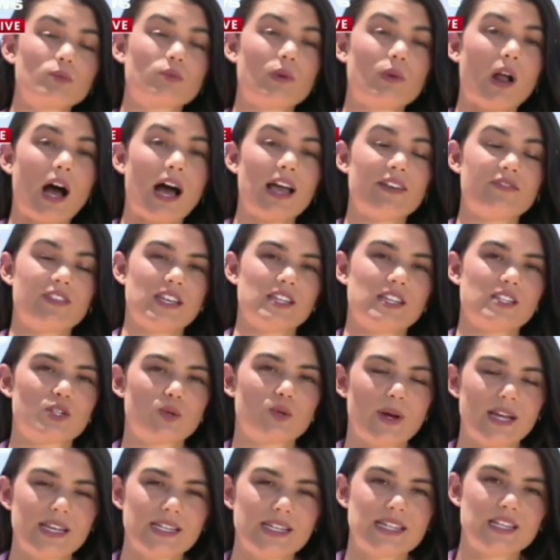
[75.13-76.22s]
to arrive in
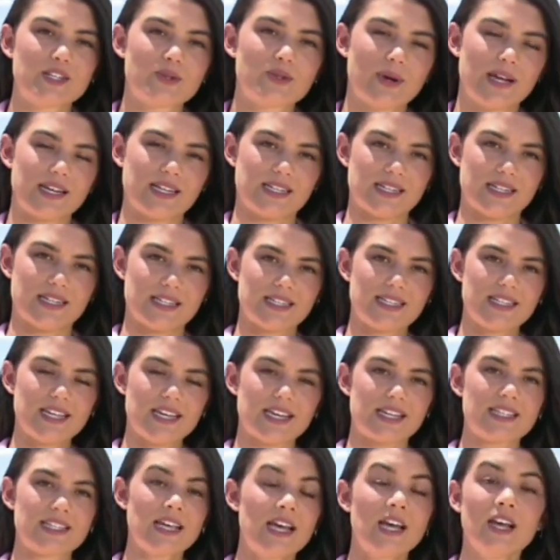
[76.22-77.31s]

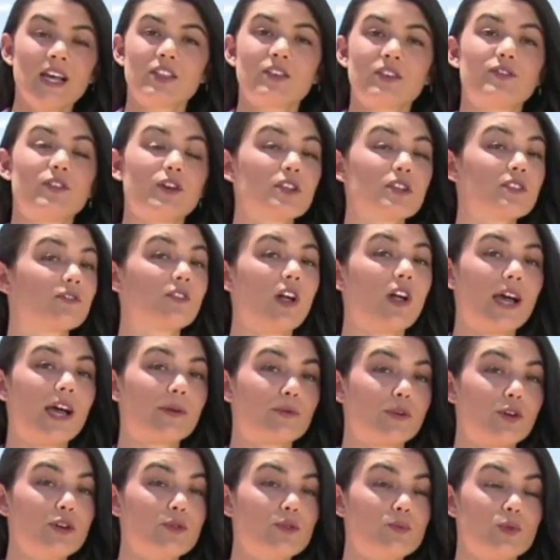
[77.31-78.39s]
2026. The first flight
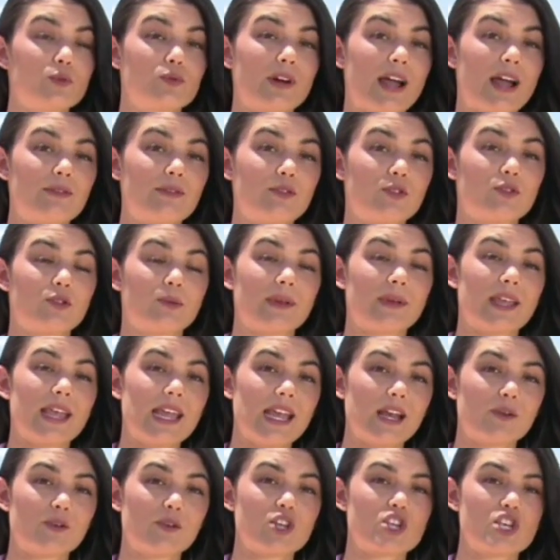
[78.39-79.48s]
route will travel from
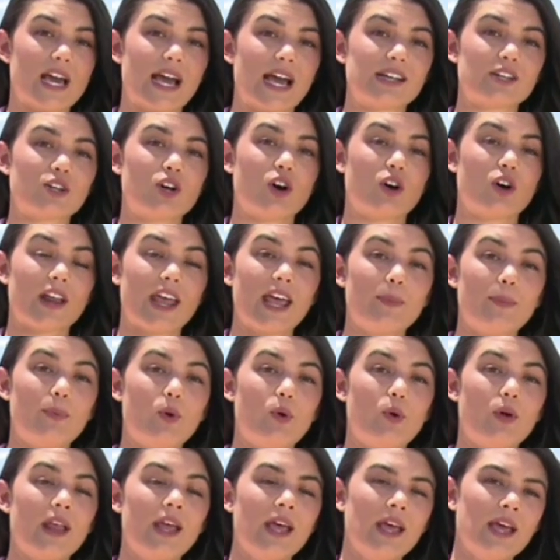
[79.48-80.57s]
here at Jandakot
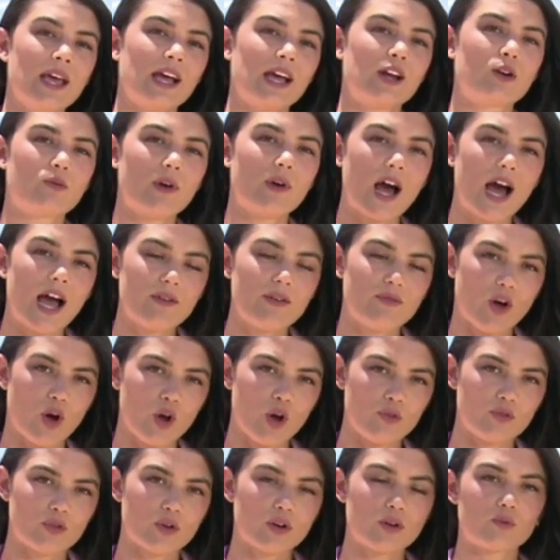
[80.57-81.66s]
Airport and arrive
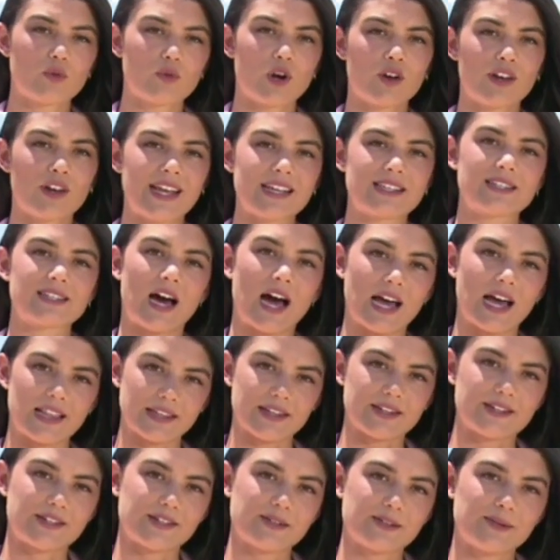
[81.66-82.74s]
over at Rottnest
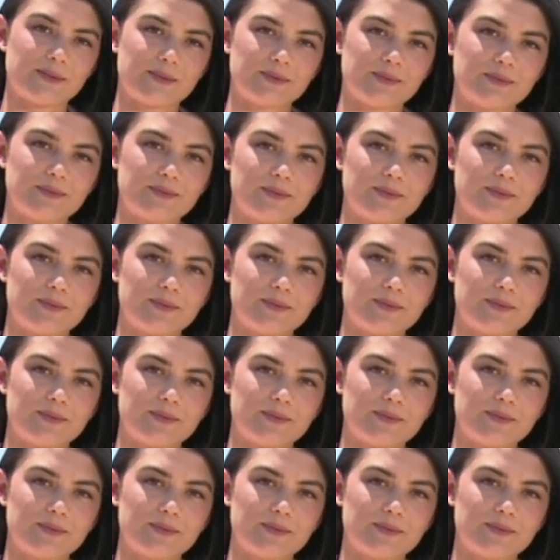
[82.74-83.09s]
Island.